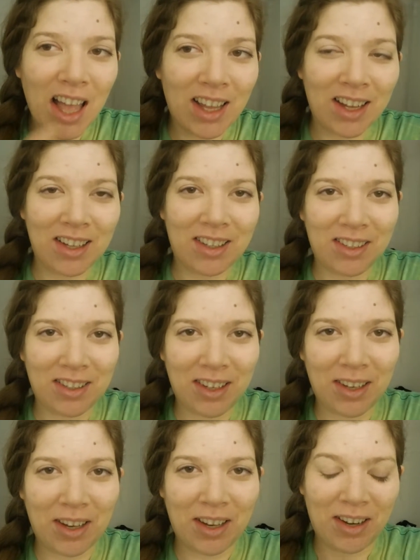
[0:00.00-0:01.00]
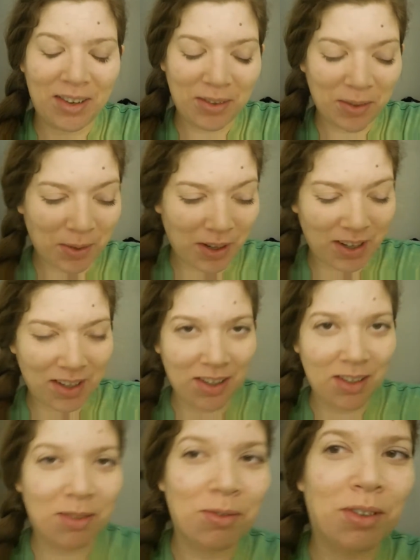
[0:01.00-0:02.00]
Yeah, it's like, I don't know why,
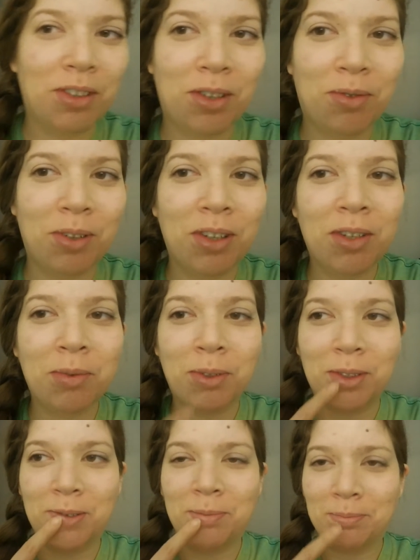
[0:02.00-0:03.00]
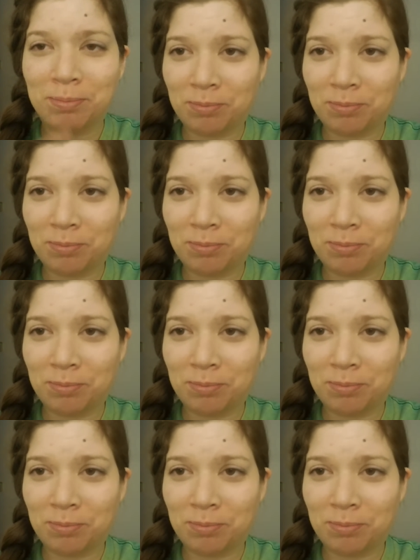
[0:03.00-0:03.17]
it's re- just really swollen.